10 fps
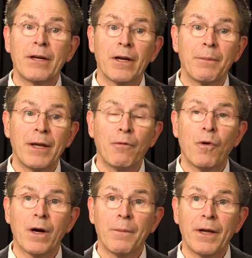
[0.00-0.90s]
going to
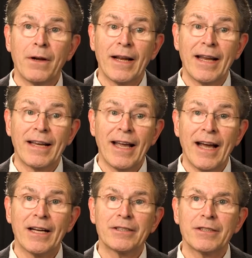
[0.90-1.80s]
want to be on a
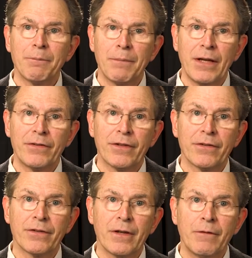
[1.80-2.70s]
cash
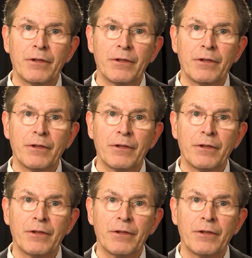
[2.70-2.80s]
basis,